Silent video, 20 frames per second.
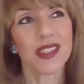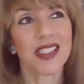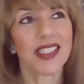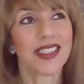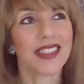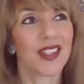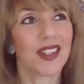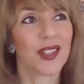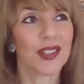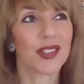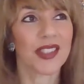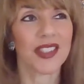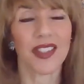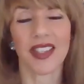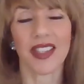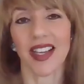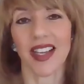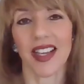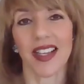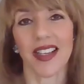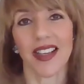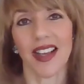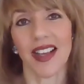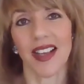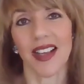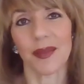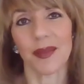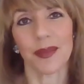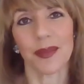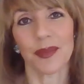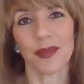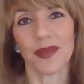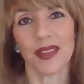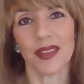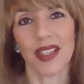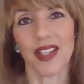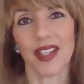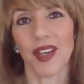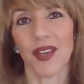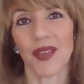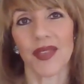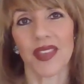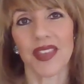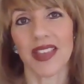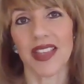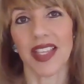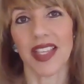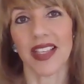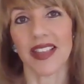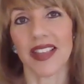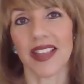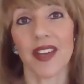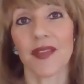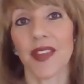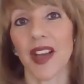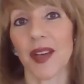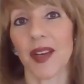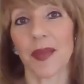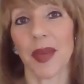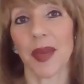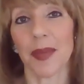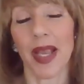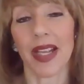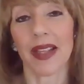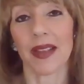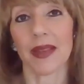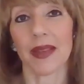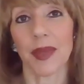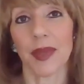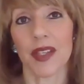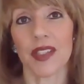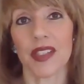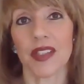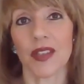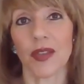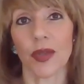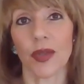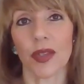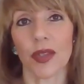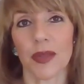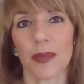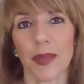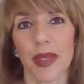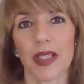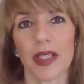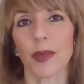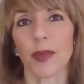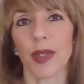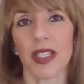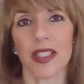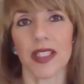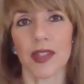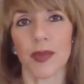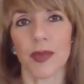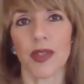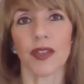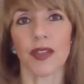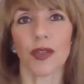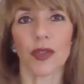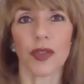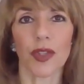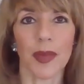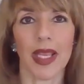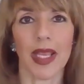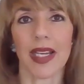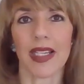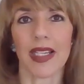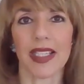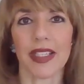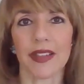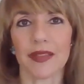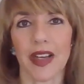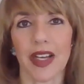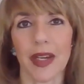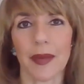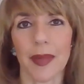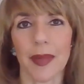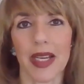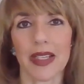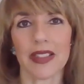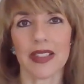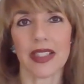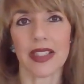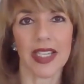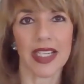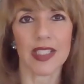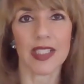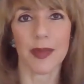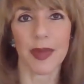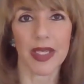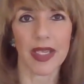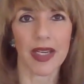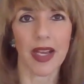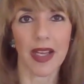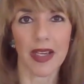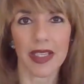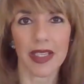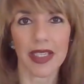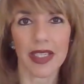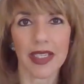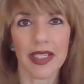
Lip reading: it was just also that I you know, they invited me back because all the medal winners were automatically invited back to the next Biennale.